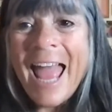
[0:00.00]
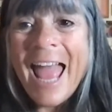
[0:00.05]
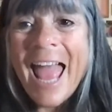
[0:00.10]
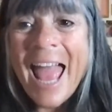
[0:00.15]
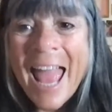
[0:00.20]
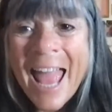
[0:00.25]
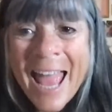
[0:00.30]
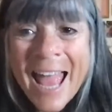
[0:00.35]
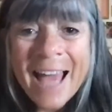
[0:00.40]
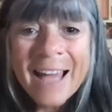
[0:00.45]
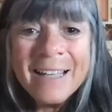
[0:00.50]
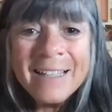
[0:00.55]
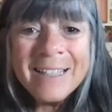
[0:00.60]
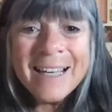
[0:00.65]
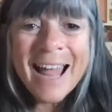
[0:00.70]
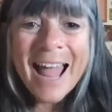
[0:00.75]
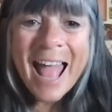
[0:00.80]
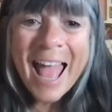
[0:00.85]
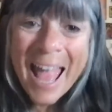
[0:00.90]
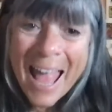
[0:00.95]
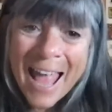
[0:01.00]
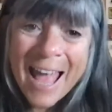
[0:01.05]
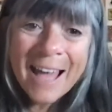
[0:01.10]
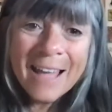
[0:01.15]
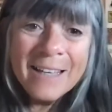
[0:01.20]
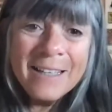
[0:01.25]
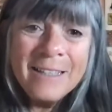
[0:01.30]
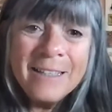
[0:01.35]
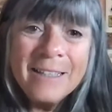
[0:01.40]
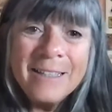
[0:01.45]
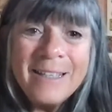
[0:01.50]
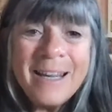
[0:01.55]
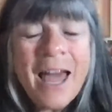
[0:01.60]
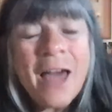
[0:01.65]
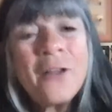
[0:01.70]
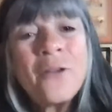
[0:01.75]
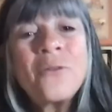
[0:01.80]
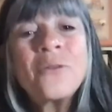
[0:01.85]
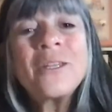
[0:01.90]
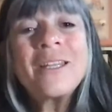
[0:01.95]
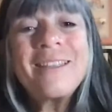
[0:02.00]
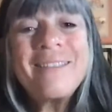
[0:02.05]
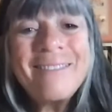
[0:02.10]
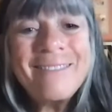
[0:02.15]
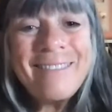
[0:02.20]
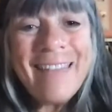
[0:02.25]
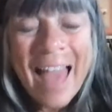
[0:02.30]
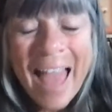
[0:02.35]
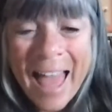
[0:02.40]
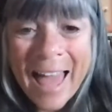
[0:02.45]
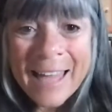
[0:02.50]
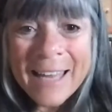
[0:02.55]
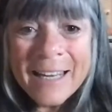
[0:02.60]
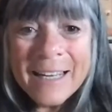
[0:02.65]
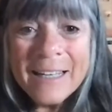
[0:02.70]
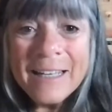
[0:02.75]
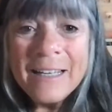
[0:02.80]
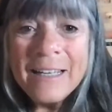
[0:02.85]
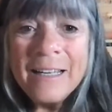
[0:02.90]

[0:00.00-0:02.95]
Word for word: And not only that,